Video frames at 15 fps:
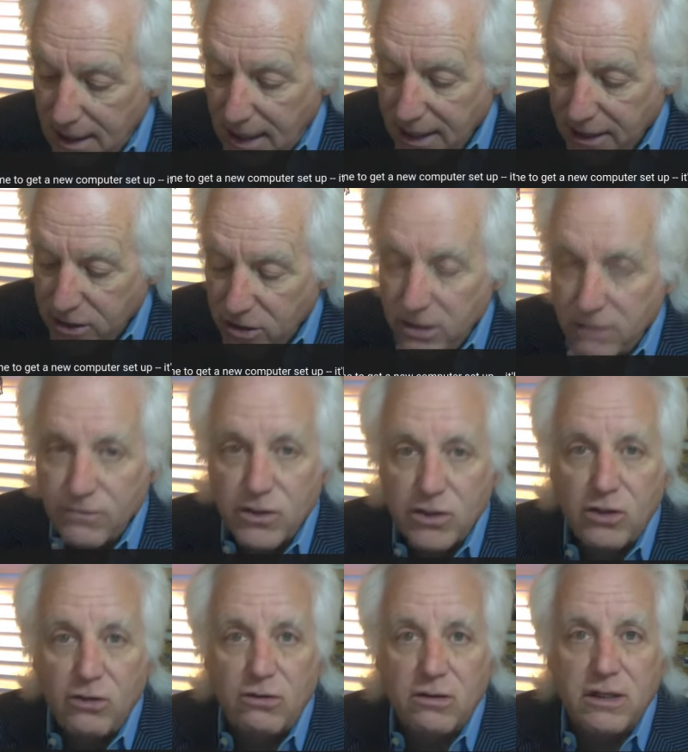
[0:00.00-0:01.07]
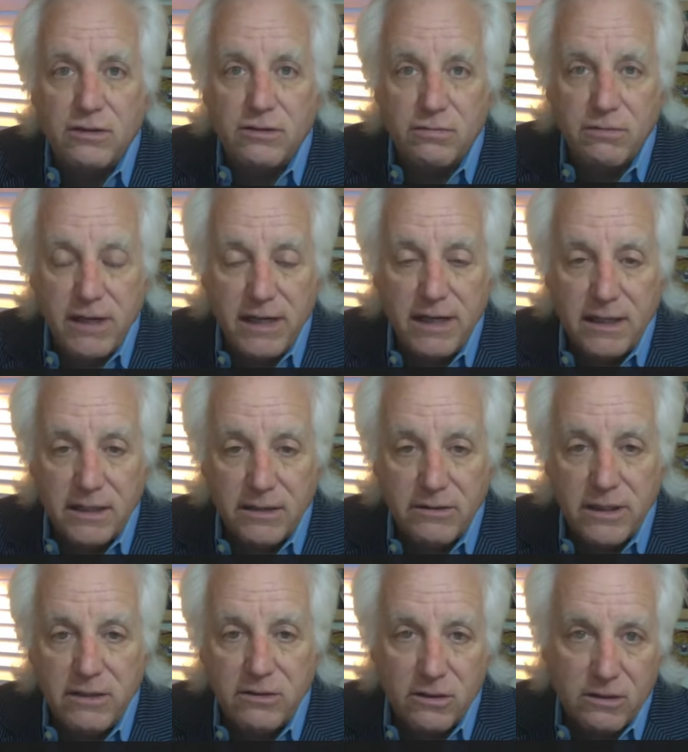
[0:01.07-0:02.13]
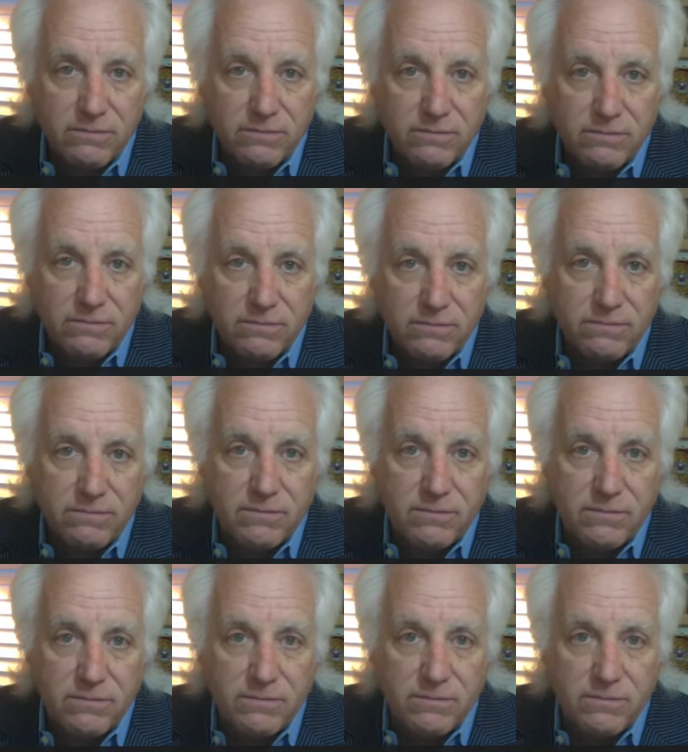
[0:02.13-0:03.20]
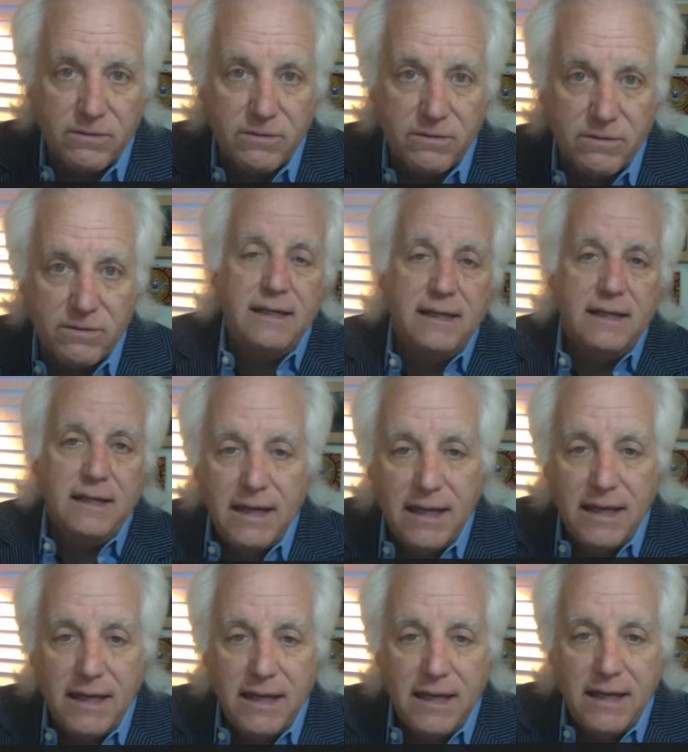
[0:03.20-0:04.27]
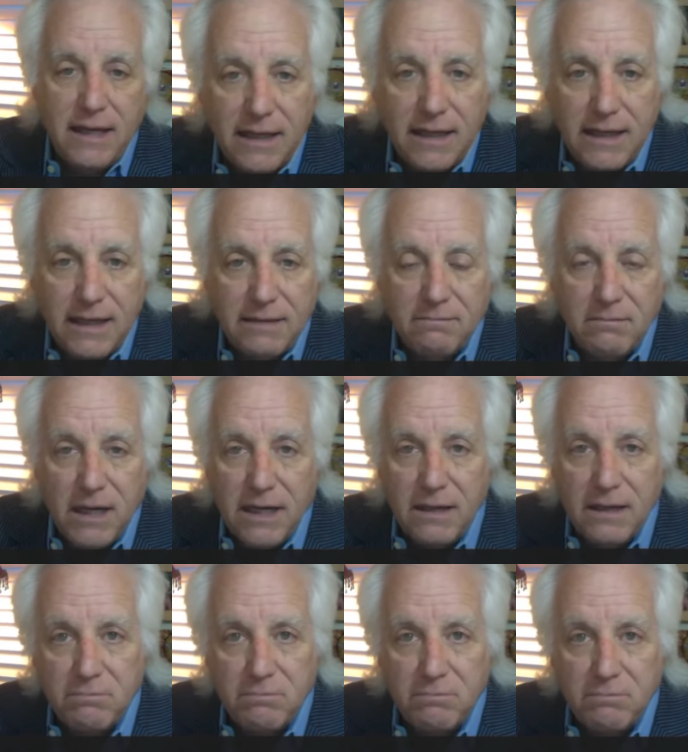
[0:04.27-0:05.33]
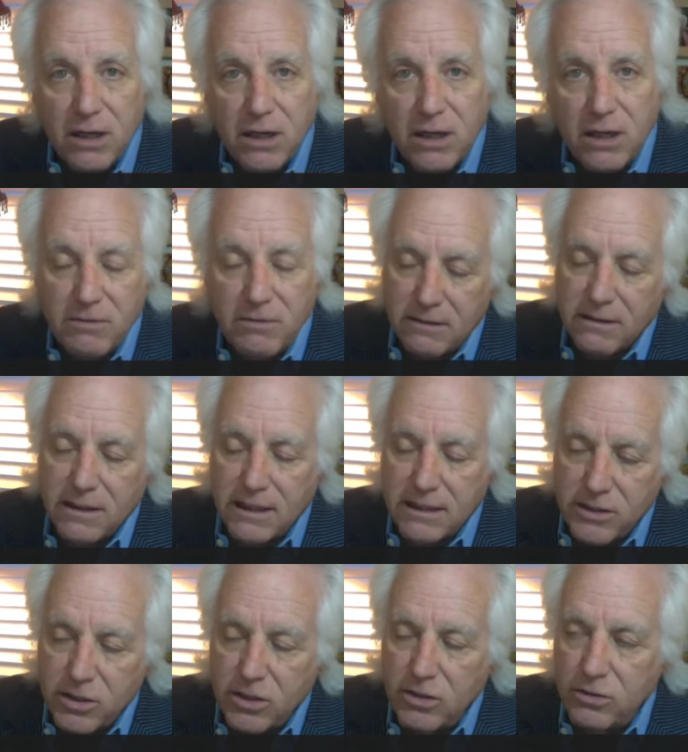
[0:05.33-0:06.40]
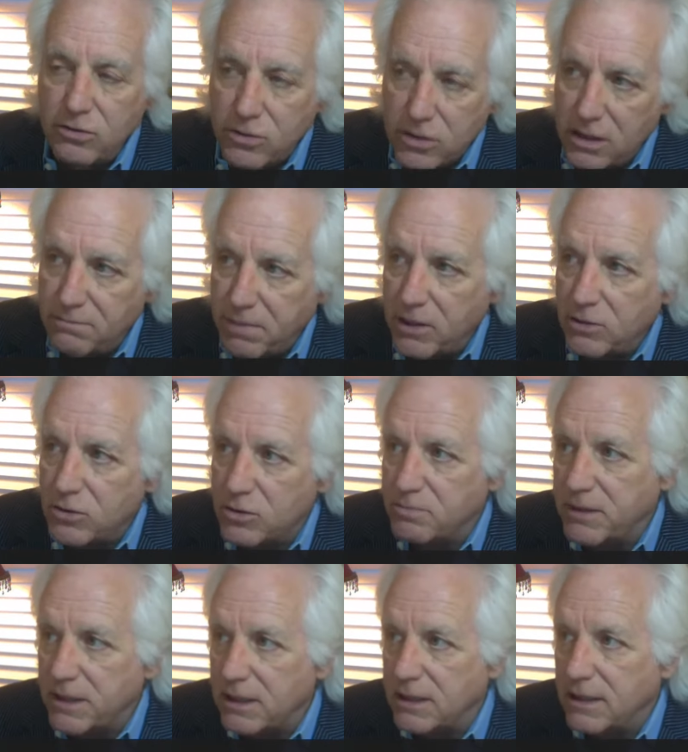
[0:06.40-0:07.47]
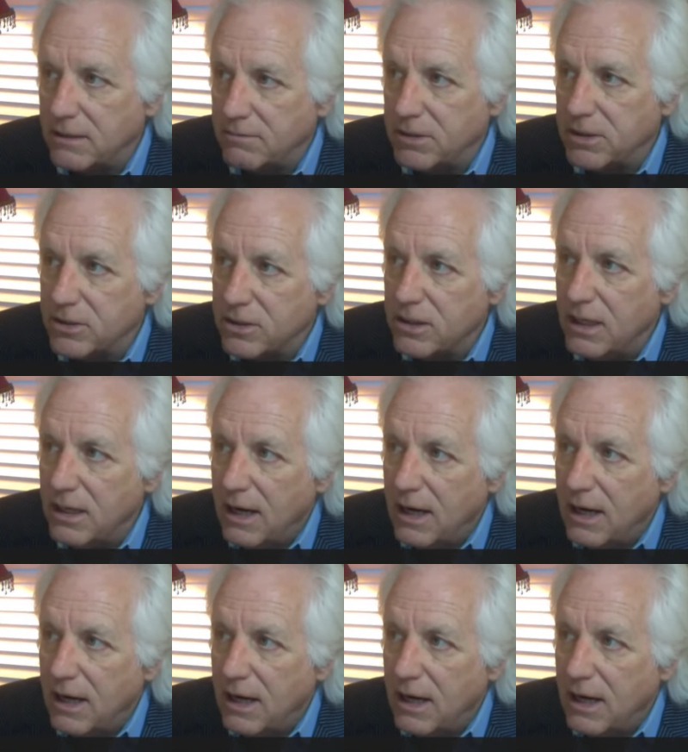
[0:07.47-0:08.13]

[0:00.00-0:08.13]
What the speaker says: I could have sold at 300 or 280 and bought, well, let's use the post-split numbers.